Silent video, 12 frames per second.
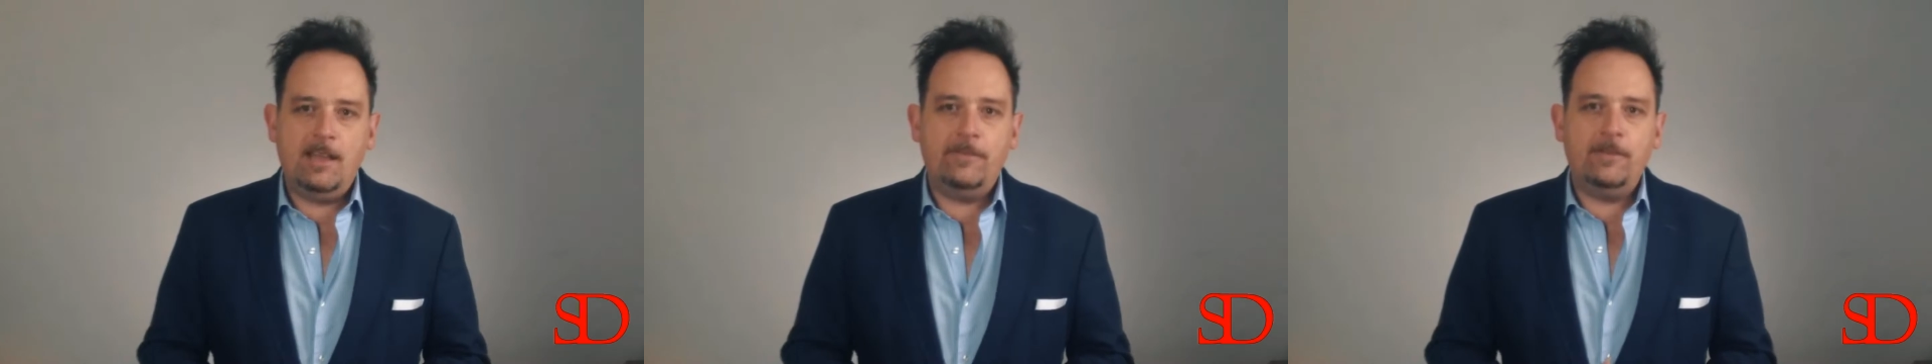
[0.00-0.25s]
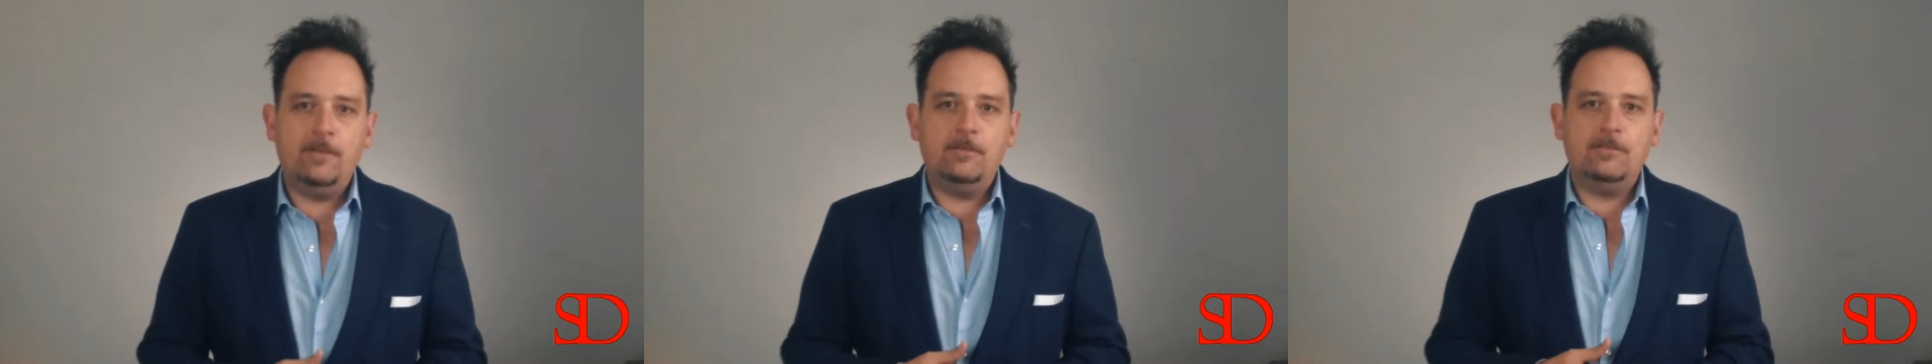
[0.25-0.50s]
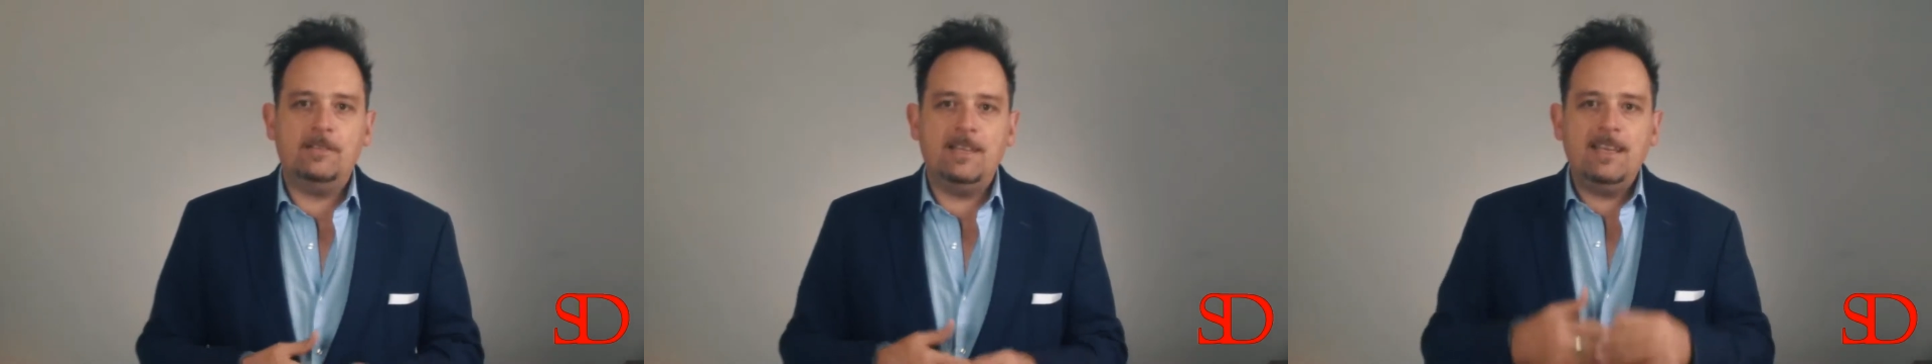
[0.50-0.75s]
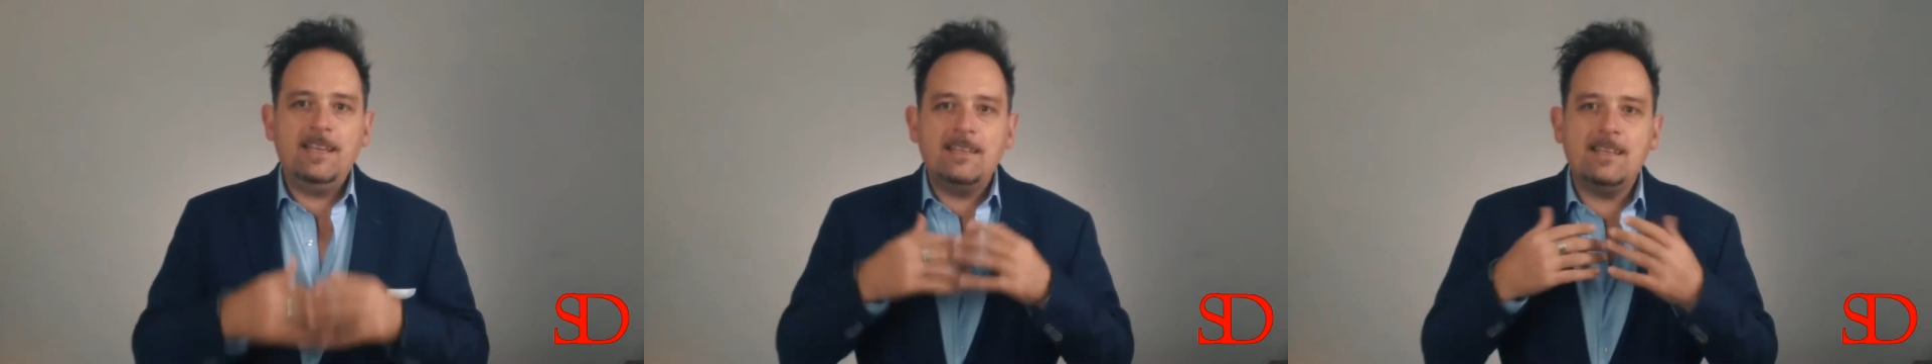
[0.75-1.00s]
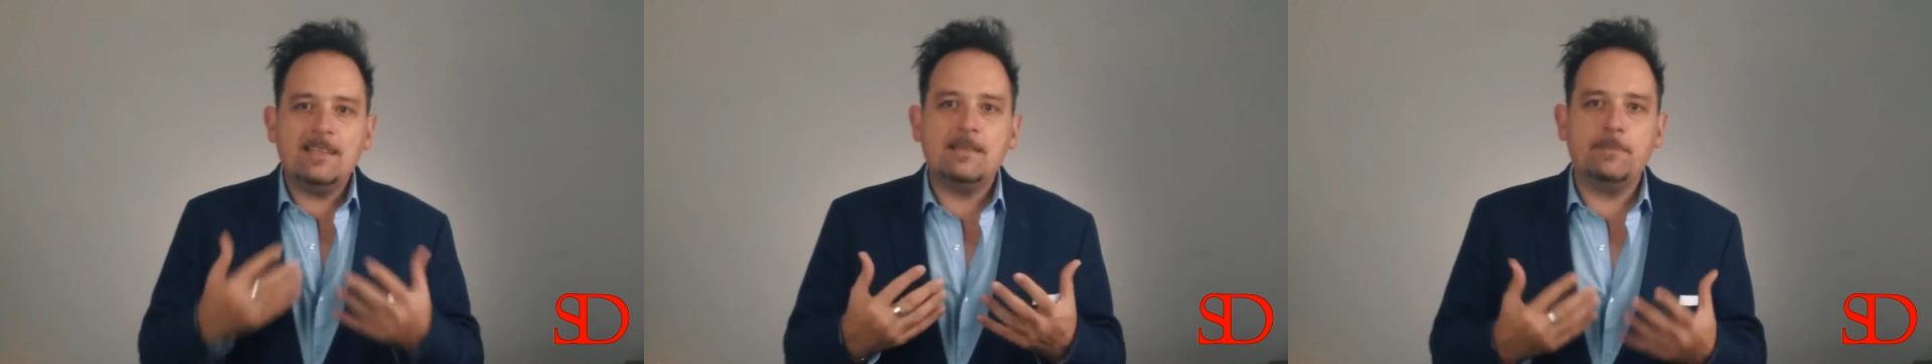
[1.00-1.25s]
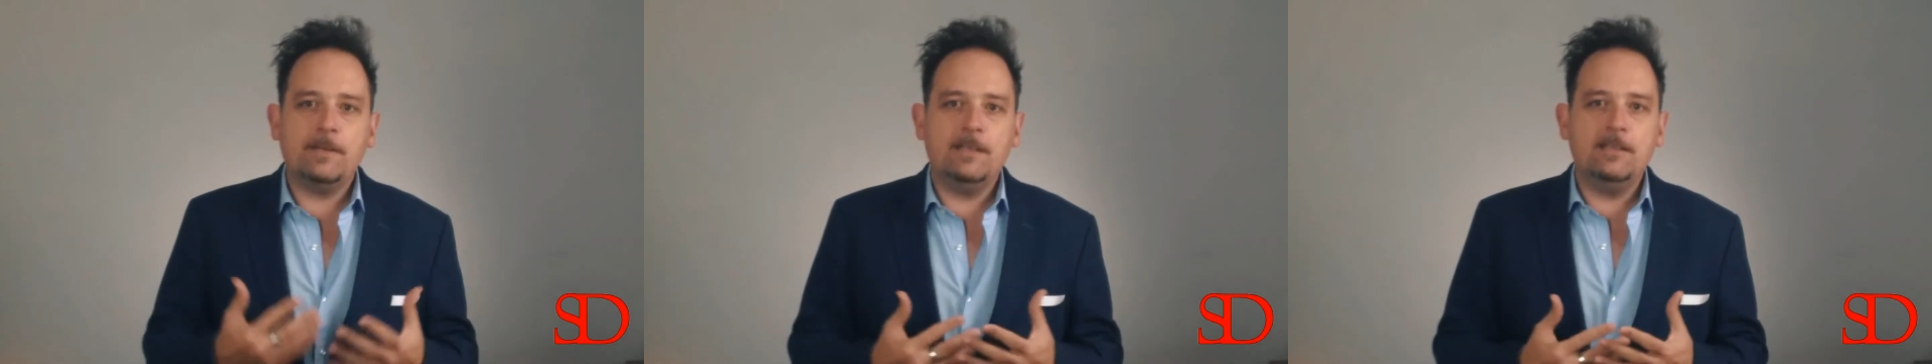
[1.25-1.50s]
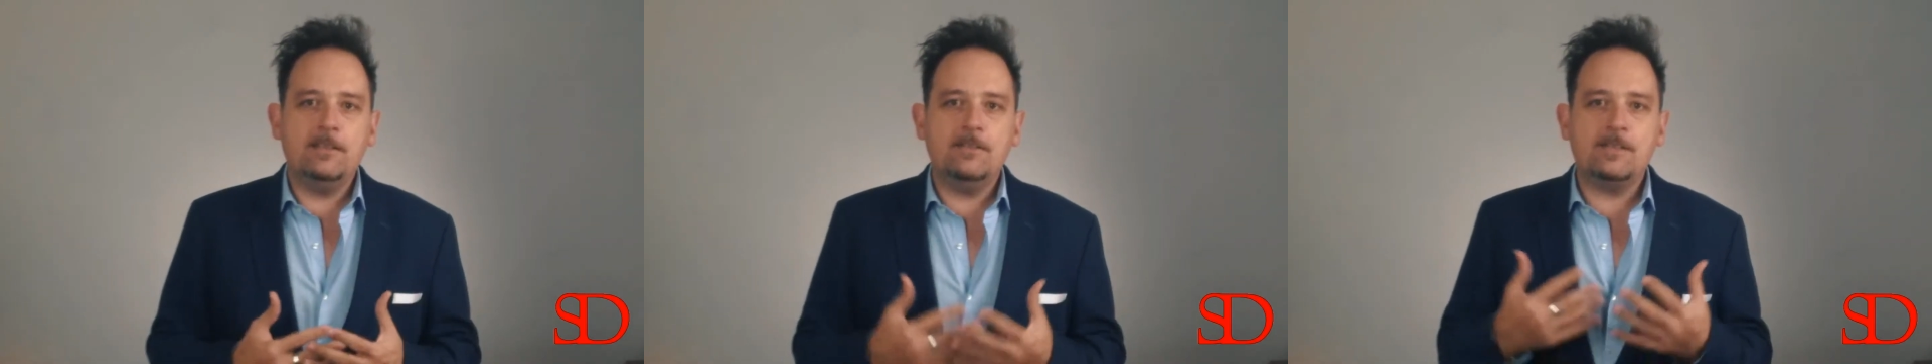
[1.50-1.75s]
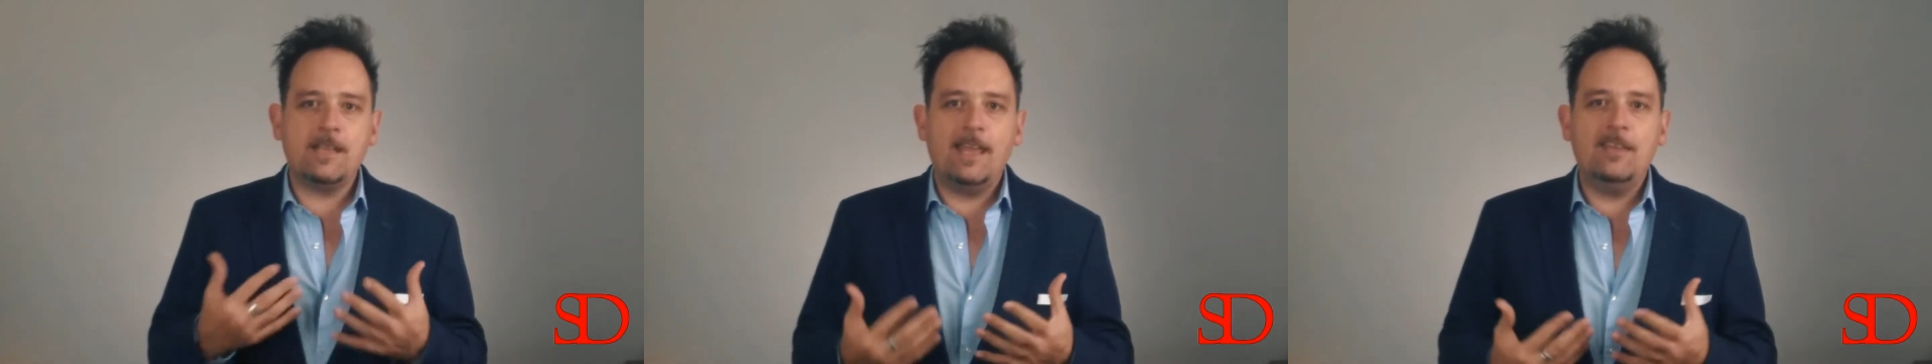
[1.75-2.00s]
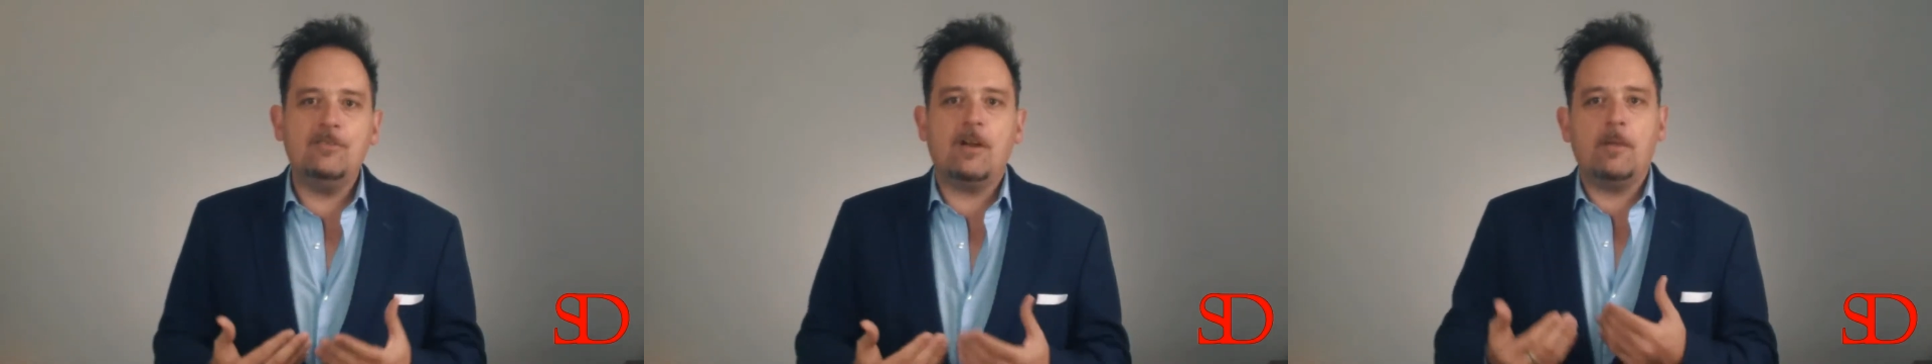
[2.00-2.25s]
if you need discipline, you say you